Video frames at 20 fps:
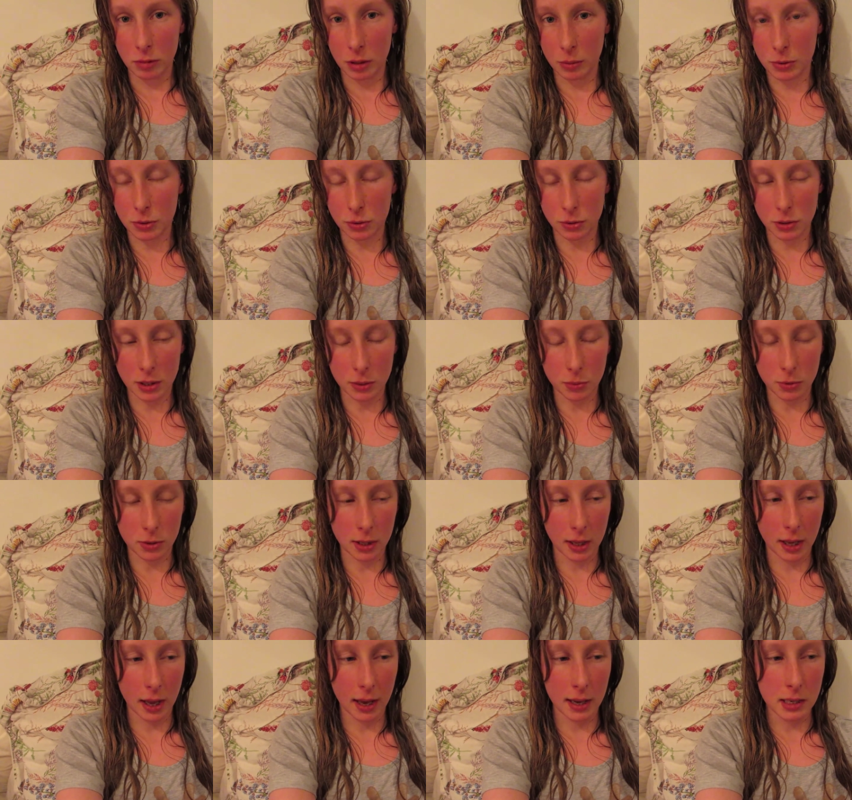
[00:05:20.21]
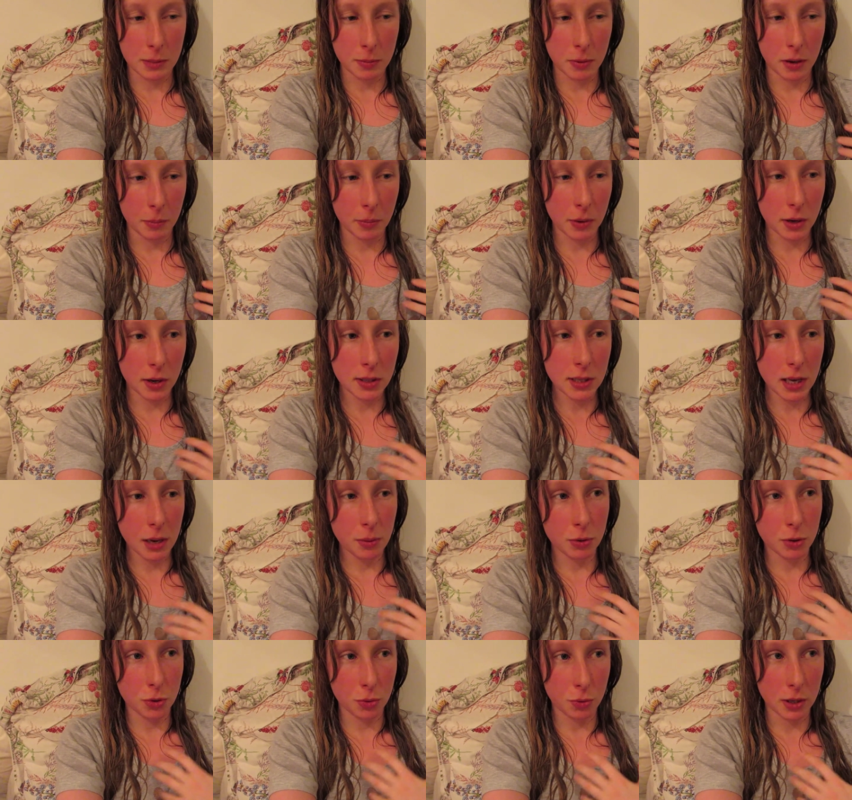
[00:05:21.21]
well, this wasn't the case, but because I
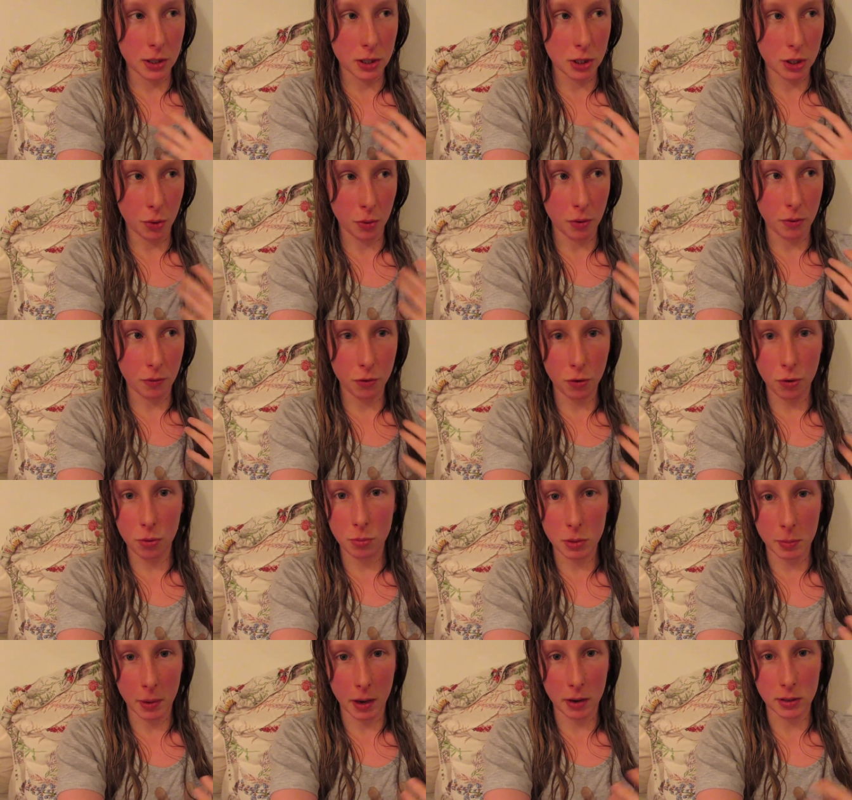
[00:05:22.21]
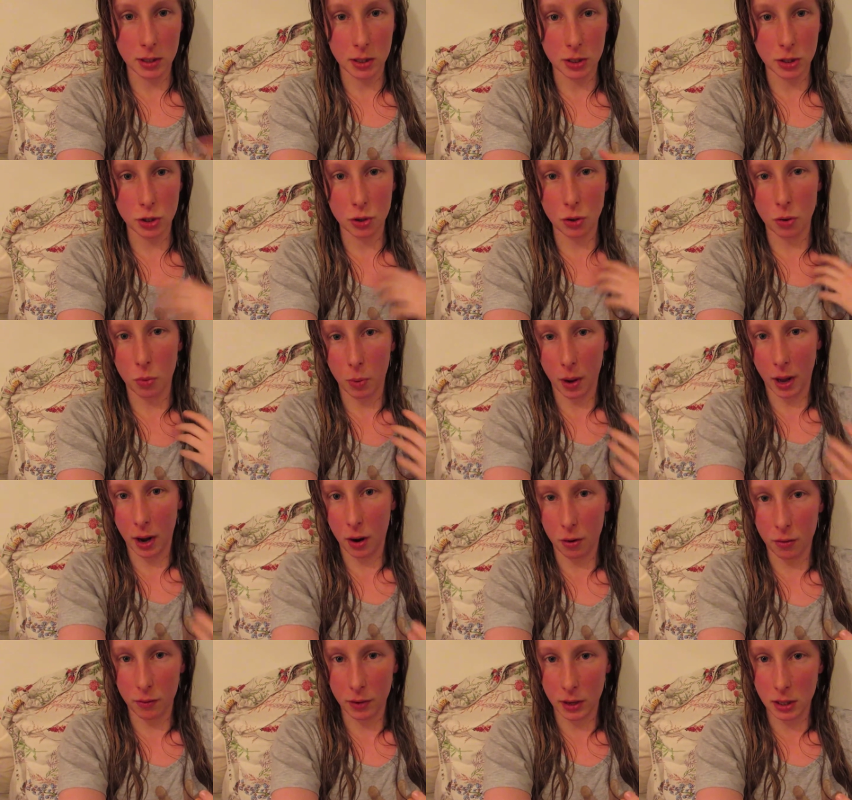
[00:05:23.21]
was always so informed about it and so
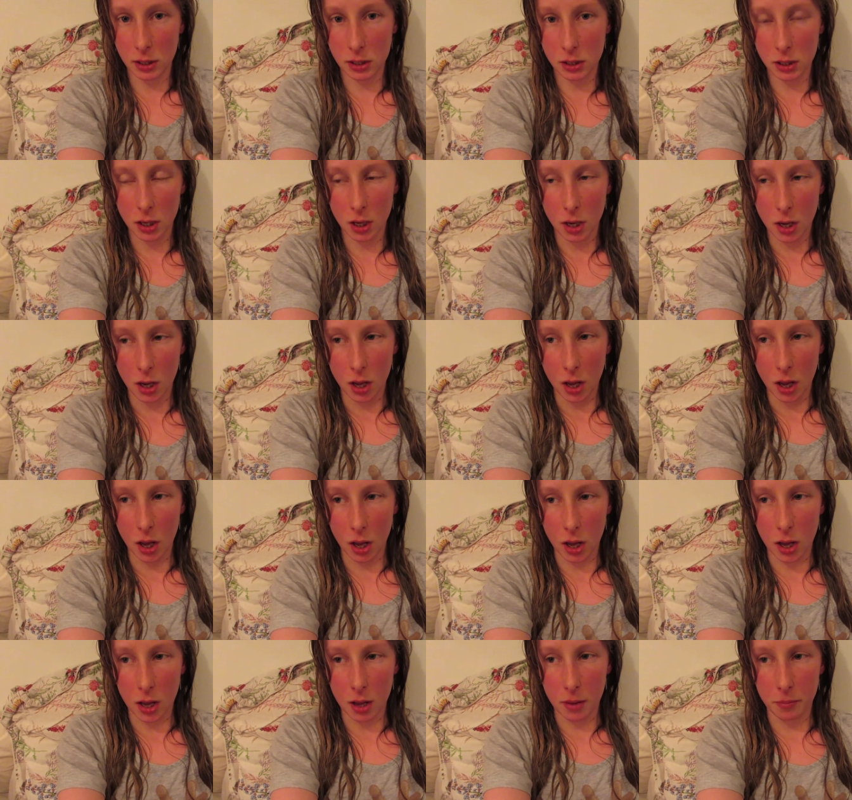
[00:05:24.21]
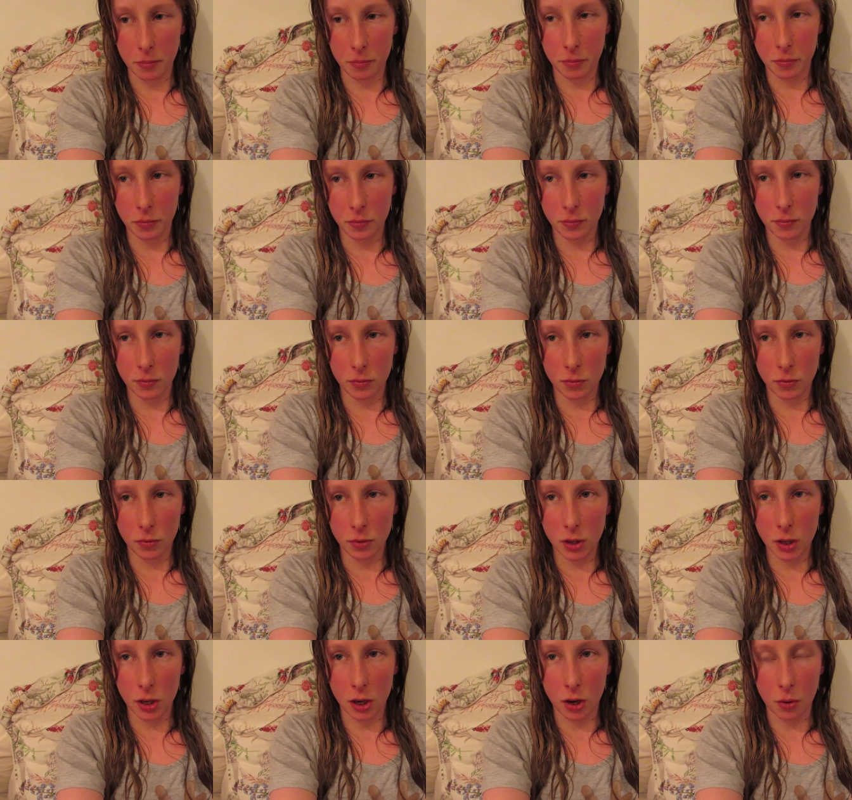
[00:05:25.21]
aware of it, um,
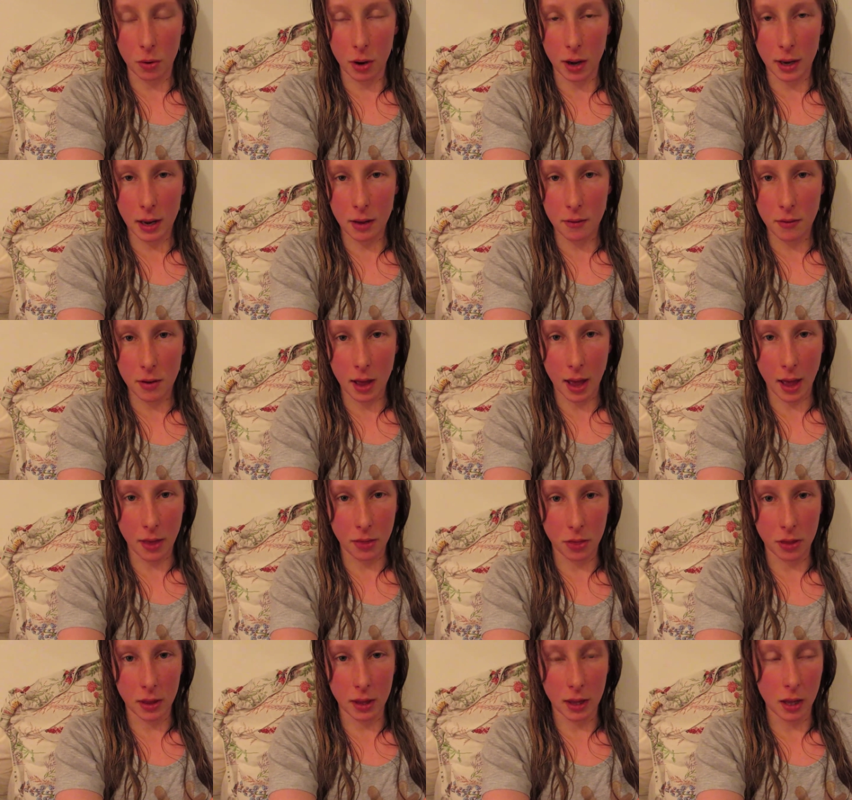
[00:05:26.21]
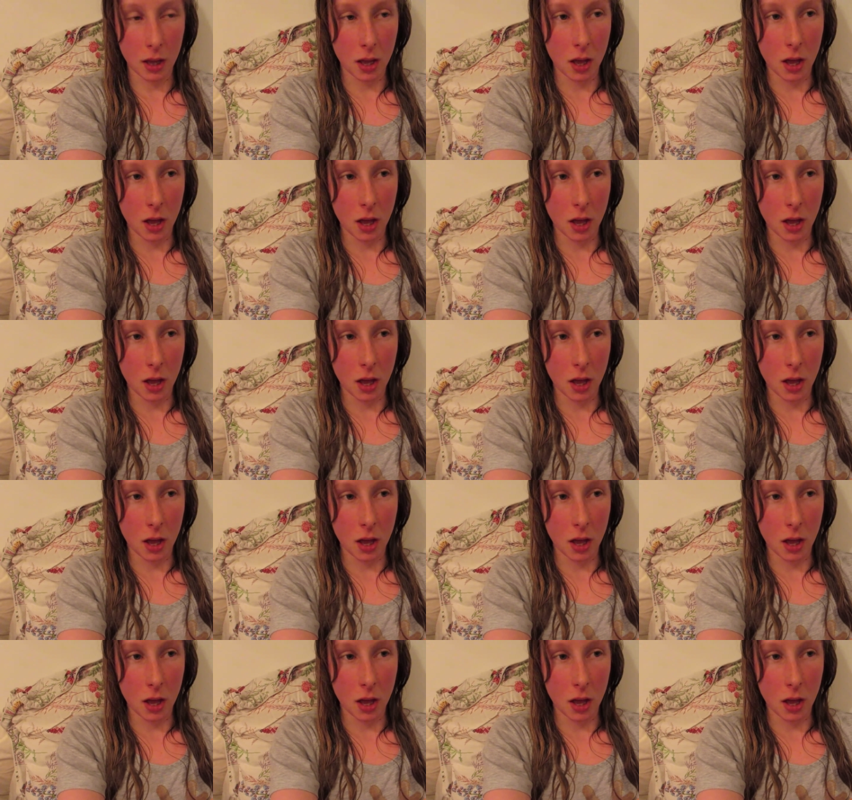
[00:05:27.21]
you know, I never had the